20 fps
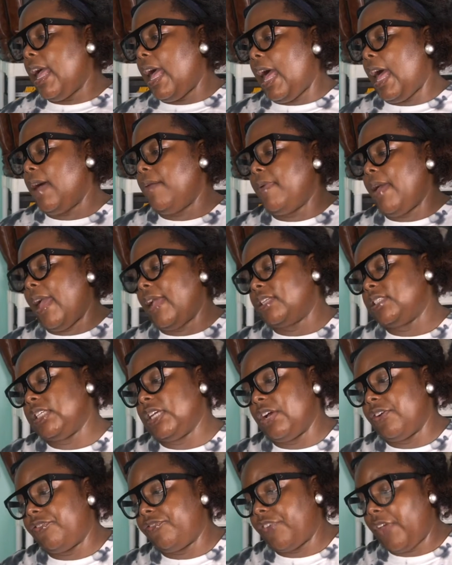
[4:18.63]
I'm actually
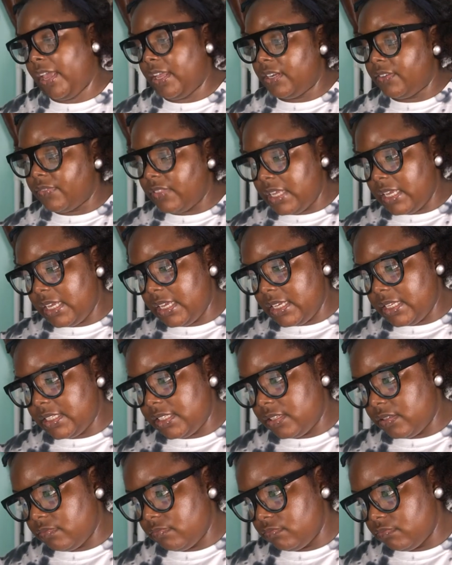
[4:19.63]
a fan of
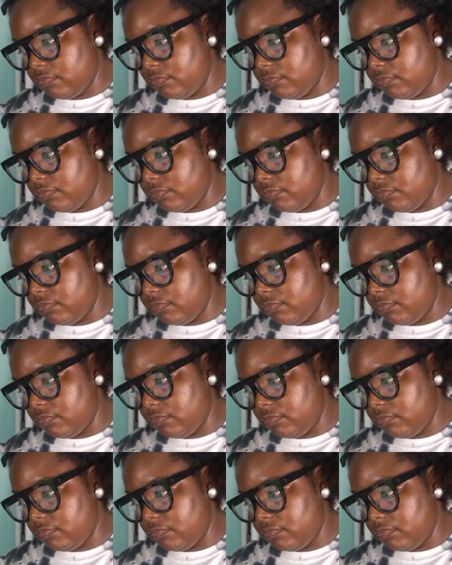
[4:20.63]
these.